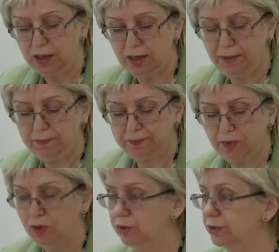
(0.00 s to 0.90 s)
are
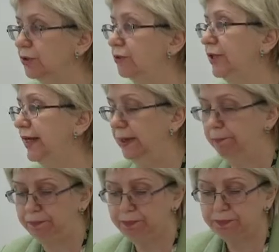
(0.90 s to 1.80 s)
not rare.
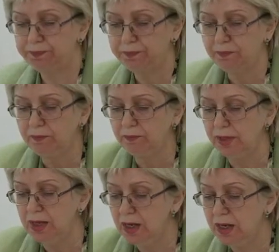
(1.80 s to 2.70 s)

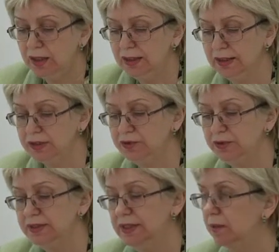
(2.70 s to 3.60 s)
Thus,
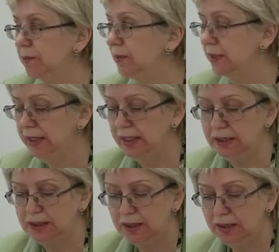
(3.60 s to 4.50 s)
for example,
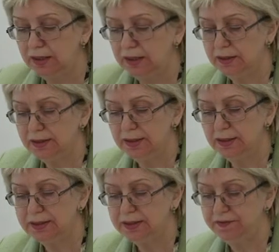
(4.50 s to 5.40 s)
in the
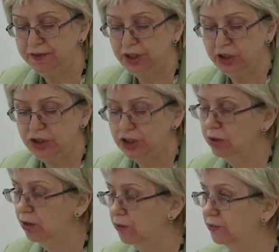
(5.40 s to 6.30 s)

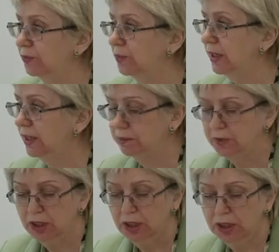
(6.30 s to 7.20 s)
classification of William
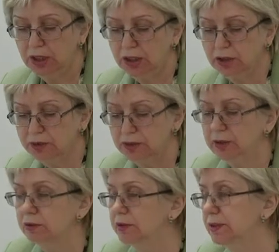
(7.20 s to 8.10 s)

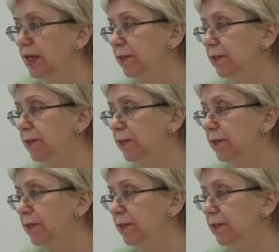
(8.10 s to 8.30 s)
Goodykunst,